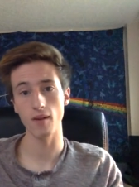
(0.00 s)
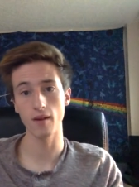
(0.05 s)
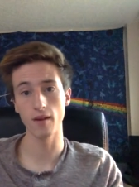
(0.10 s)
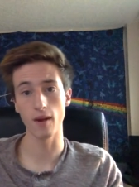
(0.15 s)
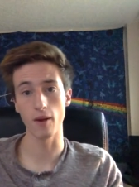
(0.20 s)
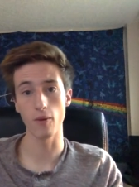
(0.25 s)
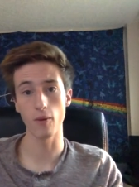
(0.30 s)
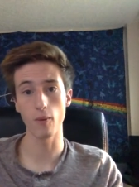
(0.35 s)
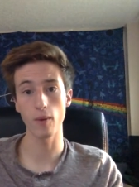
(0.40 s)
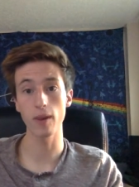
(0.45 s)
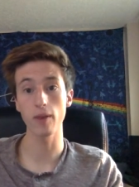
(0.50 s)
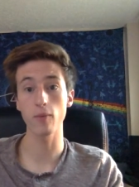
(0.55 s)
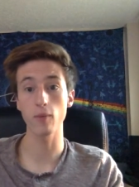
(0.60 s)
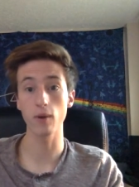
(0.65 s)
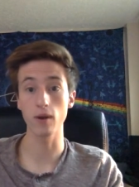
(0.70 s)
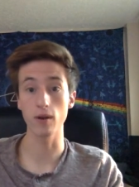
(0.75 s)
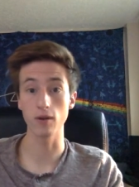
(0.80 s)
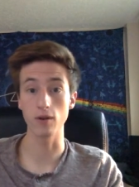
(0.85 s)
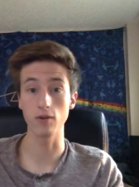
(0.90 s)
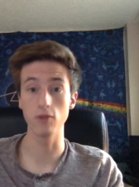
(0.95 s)
Now, the way that
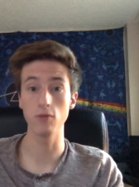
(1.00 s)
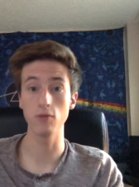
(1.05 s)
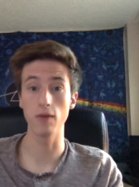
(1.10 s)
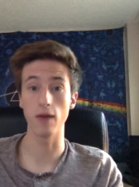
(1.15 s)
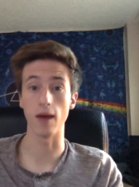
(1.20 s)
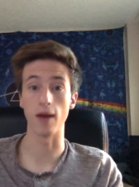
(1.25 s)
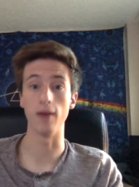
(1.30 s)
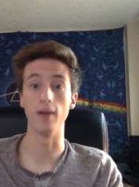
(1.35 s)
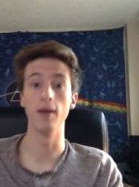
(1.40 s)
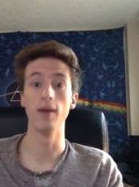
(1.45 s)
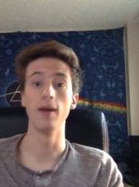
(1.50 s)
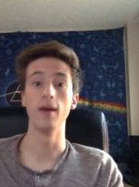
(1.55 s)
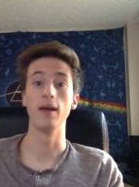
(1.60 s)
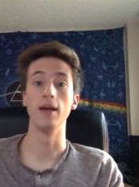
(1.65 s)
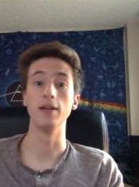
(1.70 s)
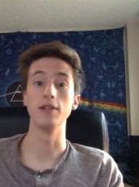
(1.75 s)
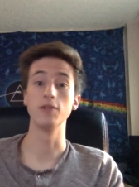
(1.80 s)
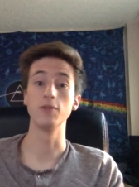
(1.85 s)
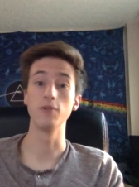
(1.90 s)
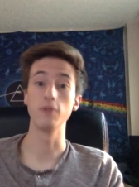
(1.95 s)
we're going to do that
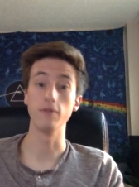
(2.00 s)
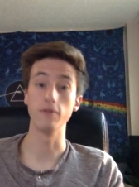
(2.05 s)
is through